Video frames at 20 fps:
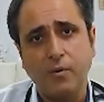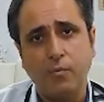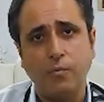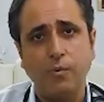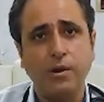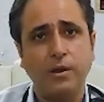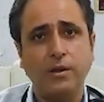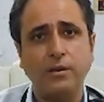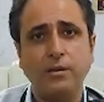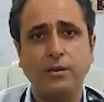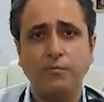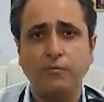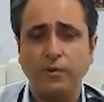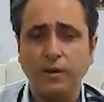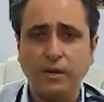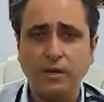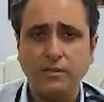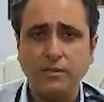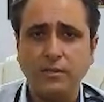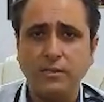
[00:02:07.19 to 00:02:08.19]
work in the
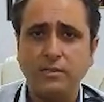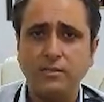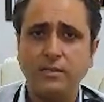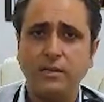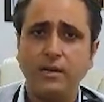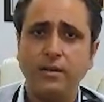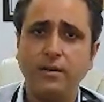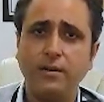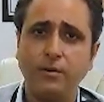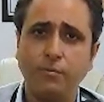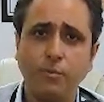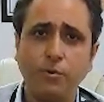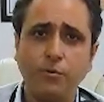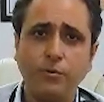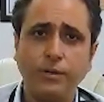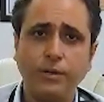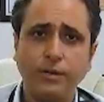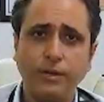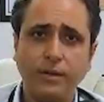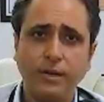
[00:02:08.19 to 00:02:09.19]
villages and
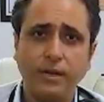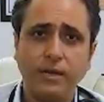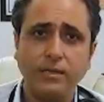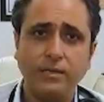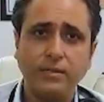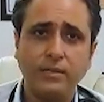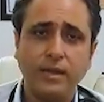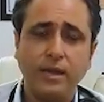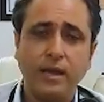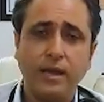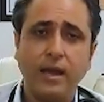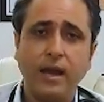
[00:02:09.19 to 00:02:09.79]
remote areas,